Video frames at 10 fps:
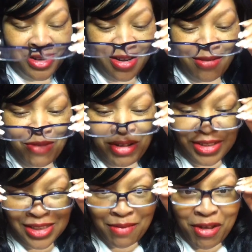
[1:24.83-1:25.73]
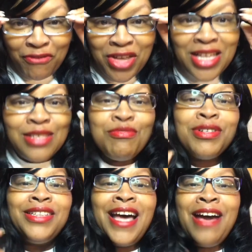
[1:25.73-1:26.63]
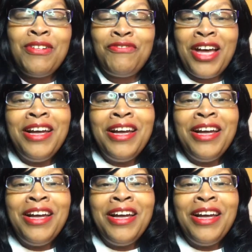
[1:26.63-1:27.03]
Welcome to my Facebook Live at 5.